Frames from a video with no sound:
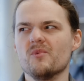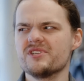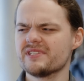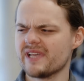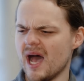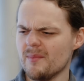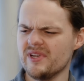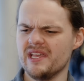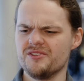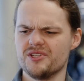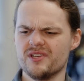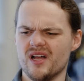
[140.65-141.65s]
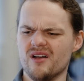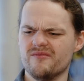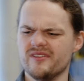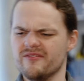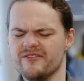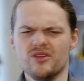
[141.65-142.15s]
which is a combination
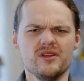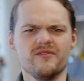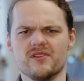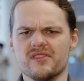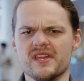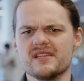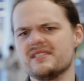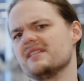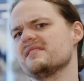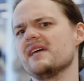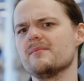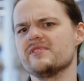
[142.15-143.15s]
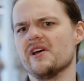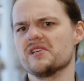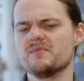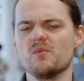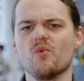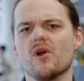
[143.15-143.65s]
of a few different things that
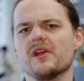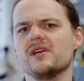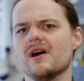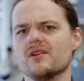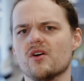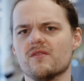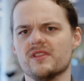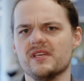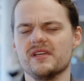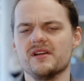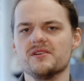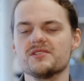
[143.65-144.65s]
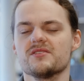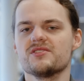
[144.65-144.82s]
Samsung's been working on over the years.